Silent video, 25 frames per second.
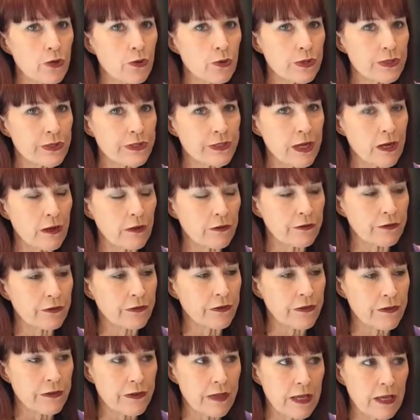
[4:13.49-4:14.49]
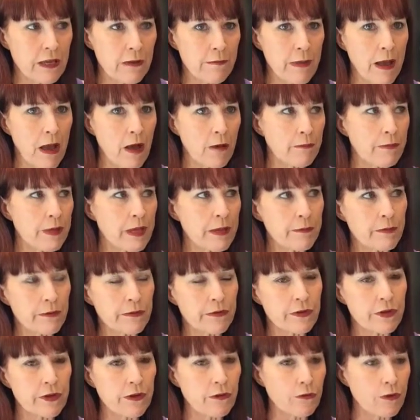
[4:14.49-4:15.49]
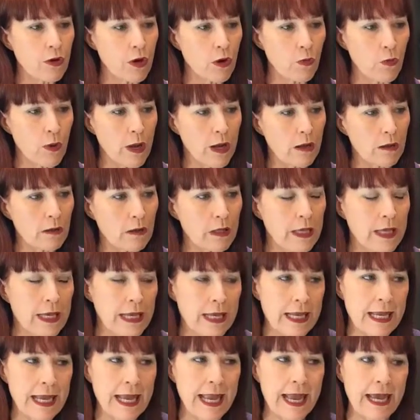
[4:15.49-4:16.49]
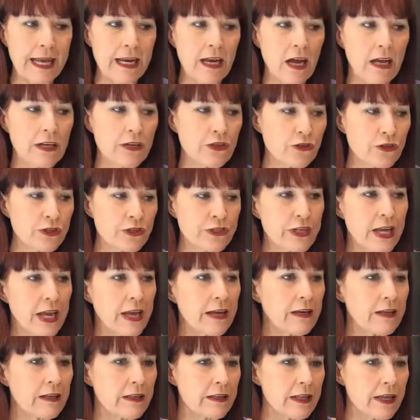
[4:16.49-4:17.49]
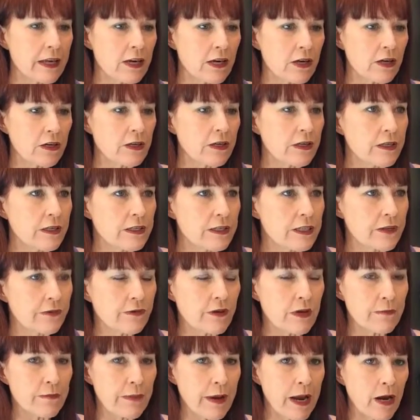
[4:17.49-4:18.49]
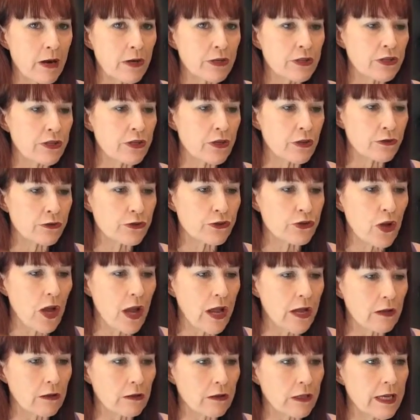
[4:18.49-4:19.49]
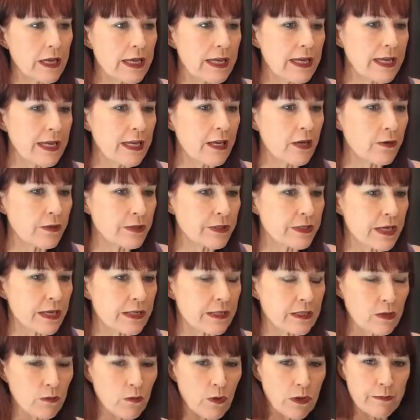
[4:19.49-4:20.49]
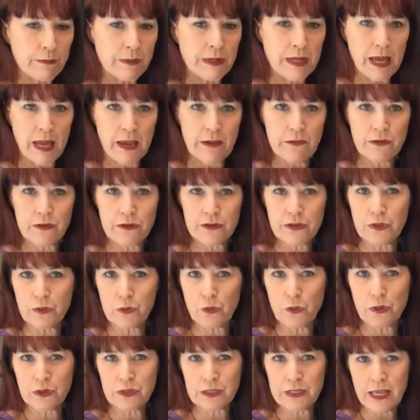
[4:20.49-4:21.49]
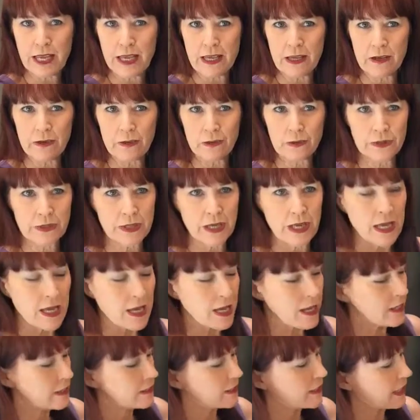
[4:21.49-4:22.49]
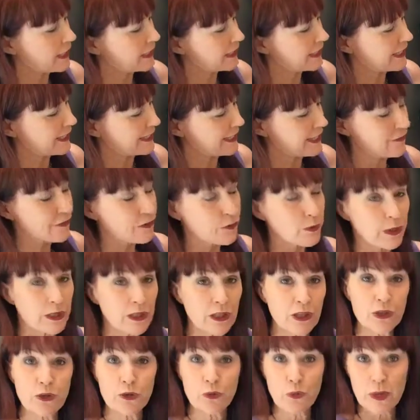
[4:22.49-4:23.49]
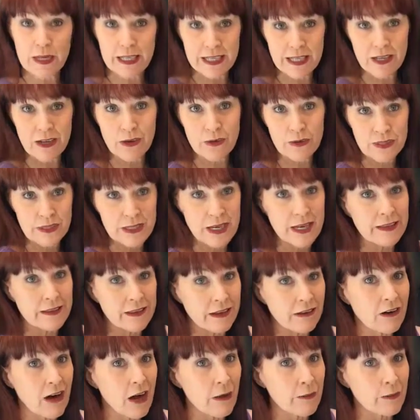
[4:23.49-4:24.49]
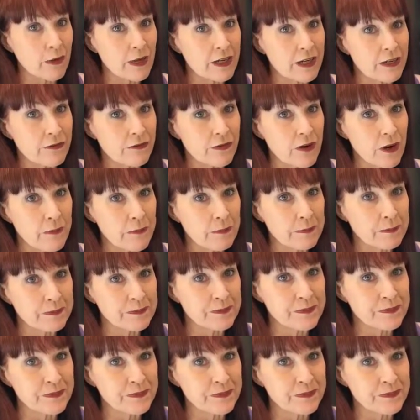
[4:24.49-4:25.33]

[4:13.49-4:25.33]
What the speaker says: yourself, think about people that you know well, and understand their different parent, adult, child ego states and what behaviors and words they use that can give you a clue what ego state they're operating from.